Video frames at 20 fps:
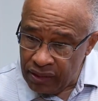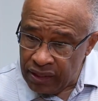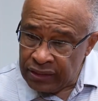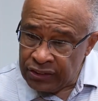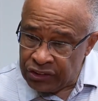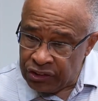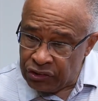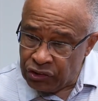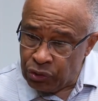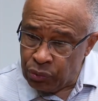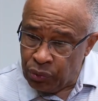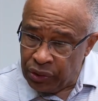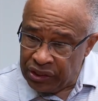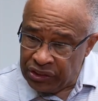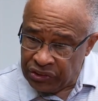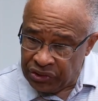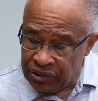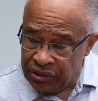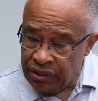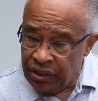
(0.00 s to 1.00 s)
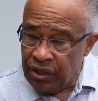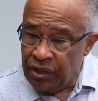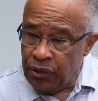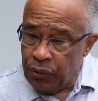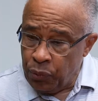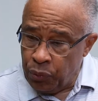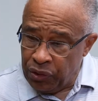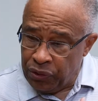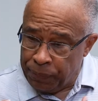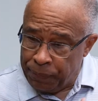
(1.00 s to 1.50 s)
situation,
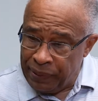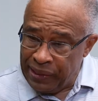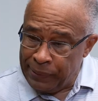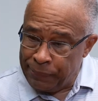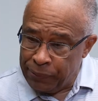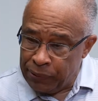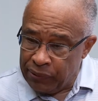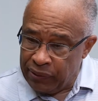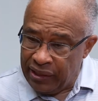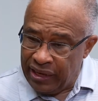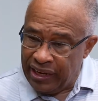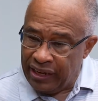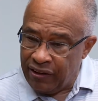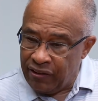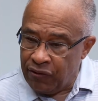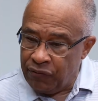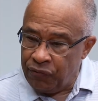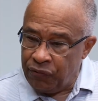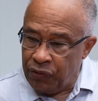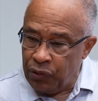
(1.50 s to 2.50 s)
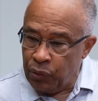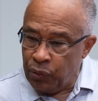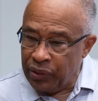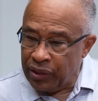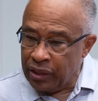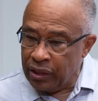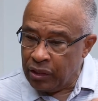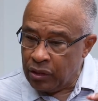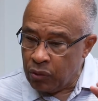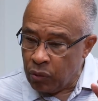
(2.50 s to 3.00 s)
with people now viewing,